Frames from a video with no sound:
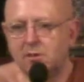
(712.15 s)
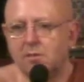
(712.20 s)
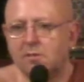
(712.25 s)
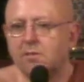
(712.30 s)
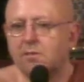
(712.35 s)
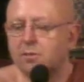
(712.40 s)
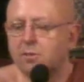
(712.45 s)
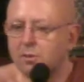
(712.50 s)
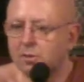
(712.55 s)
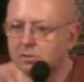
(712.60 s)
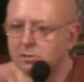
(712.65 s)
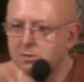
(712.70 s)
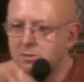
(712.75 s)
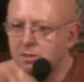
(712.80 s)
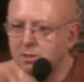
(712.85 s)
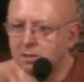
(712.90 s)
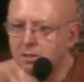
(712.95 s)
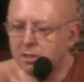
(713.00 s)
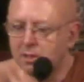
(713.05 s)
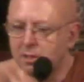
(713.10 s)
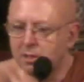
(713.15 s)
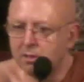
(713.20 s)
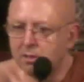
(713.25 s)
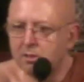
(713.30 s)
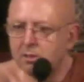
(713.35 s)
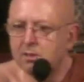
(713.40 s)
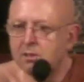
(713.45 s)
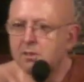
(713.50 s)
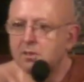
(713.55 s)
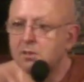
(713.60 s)
Fortunately,
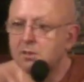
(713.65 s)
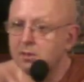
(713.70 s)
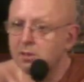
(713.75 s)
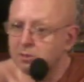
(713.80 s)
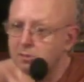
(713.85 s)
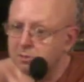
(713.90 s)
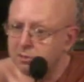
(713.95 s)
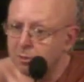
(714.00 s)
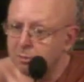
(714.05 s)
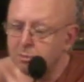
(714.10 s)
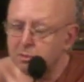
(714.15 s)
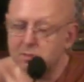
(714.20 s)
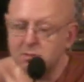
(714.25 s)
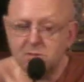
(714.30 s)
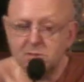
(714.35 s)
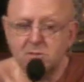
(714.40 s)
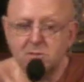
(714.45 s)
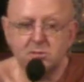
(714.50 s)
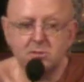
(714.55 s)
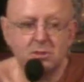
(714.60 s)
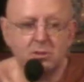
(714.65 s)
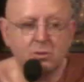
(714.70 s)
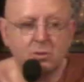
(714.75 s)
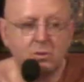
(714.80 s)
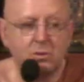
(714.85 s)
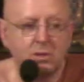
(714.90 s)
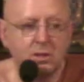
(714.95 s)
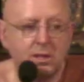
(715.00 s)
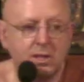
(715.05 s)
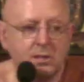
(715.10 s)
now, she was a
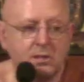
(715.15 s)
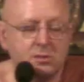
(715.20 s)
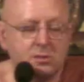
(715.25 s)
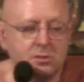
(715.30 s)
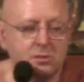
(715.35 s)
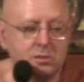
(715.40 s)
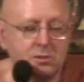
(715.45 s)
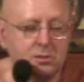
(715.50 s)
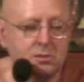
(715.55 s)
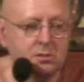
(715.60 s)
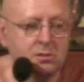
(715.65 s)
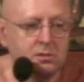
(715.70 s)
Caucasian,